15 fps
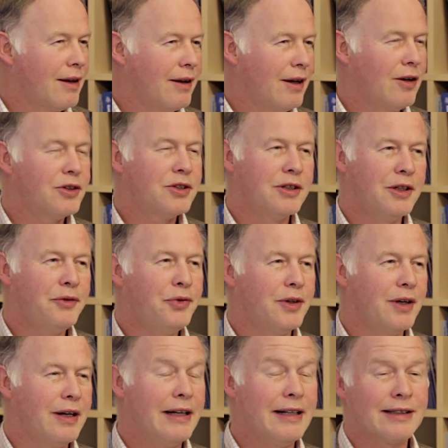are lots of
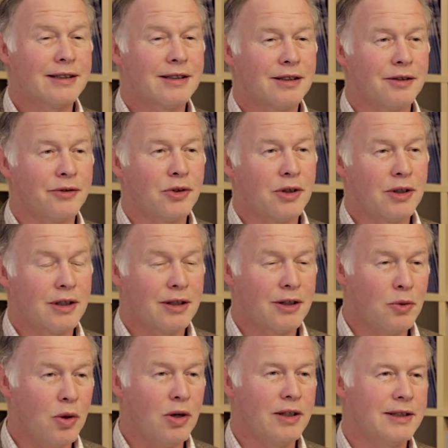different lists of
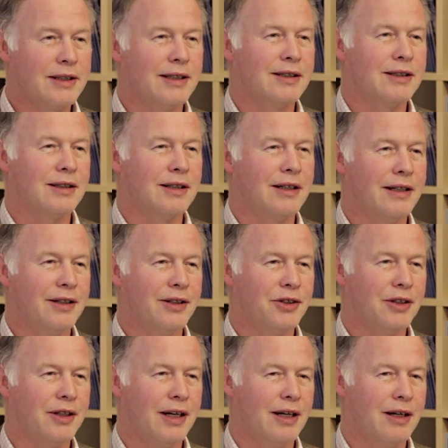qualities that leaders
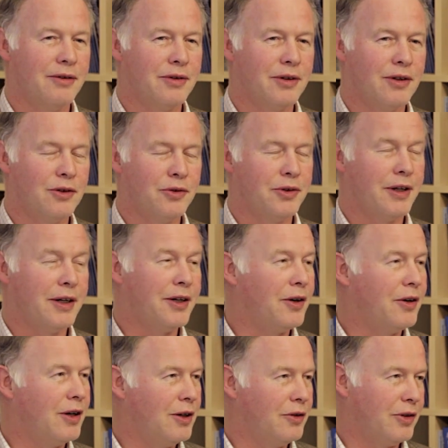should have, and often they
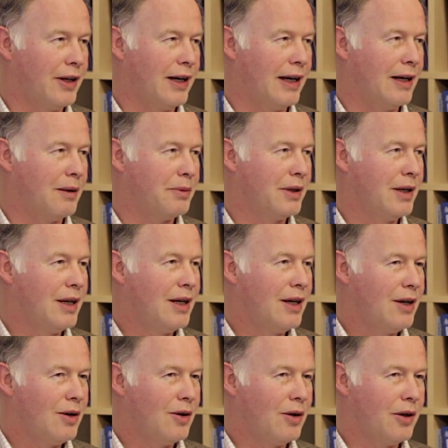don't overlap.
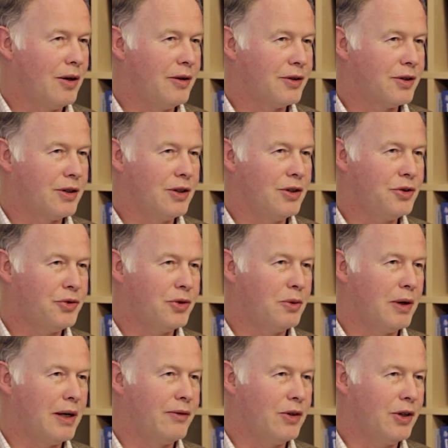Although it's a useful
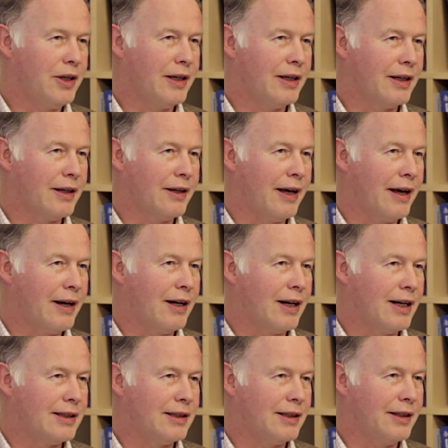way of looking at and
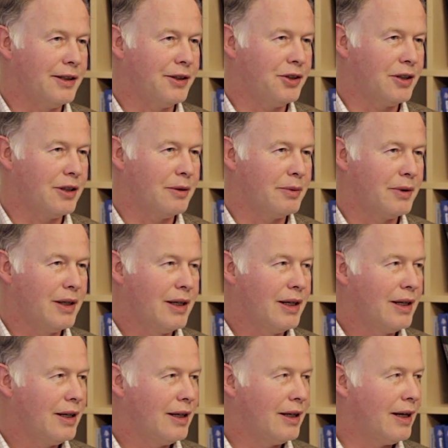analysing leadership,
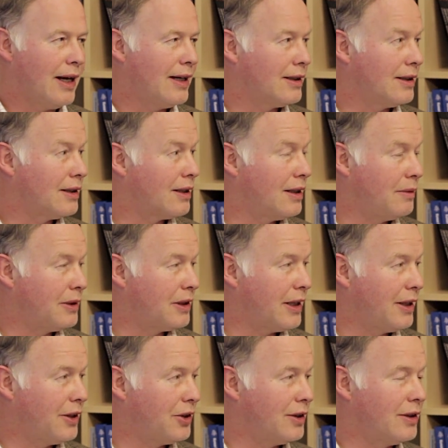it has its
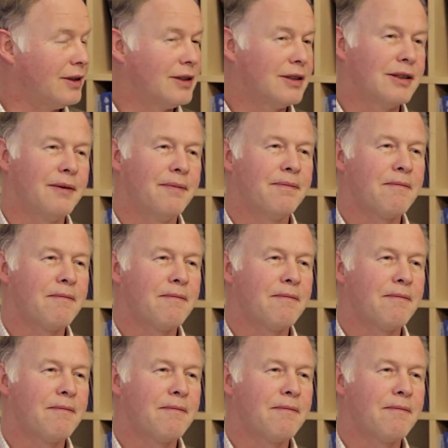limitations.